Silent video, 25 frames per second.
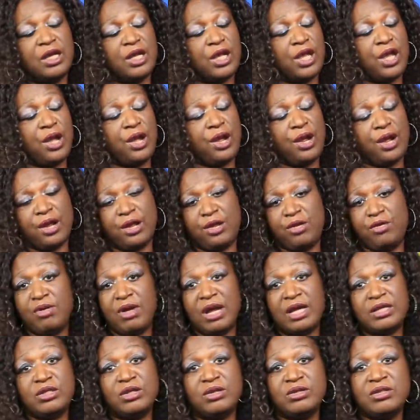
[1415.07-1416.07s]
Girl, you
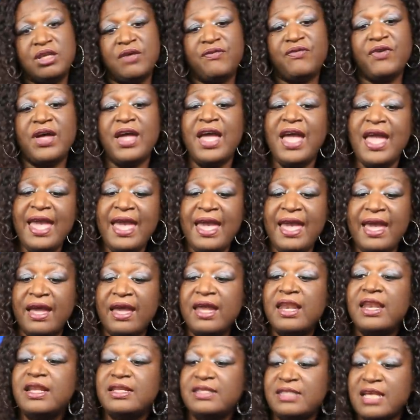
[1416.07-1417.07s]
got yourself an egg
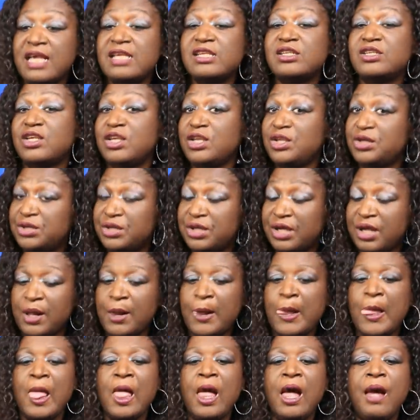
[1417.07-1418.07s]
and it tastes good.
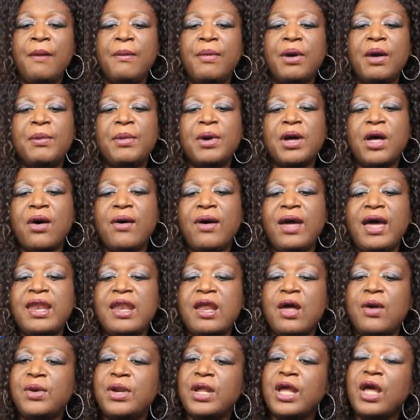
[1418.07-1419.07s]
But I'm going to go ahead
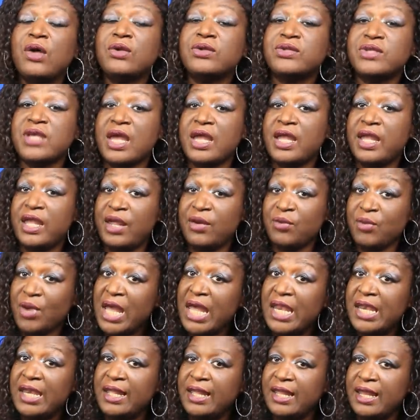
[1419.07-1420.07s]
on and go so I can get
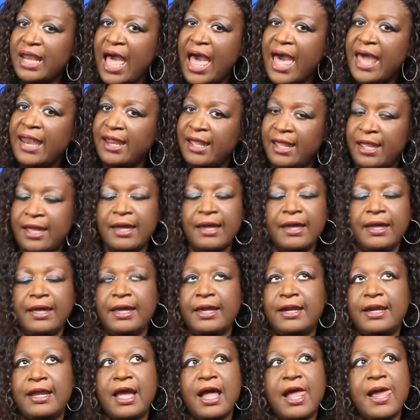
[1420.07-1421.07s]
ready and get out of here,
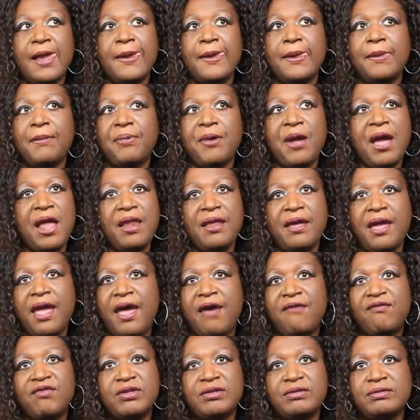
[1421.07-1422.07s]
honey. I'll probably
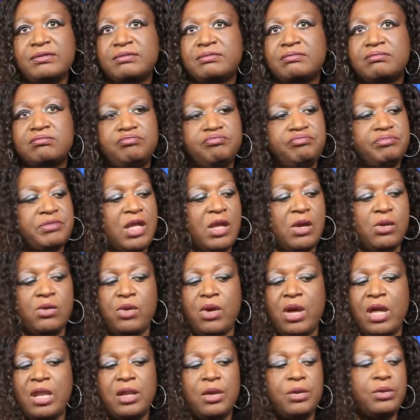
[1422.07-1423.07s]
have a, I don't
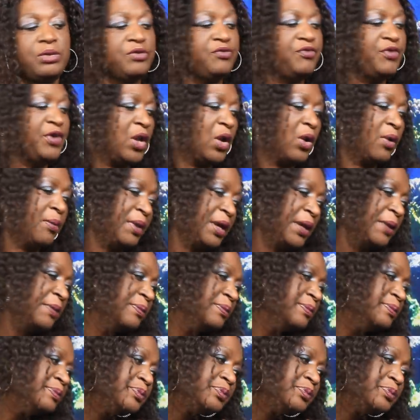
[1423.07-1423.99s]
know how long the video will be.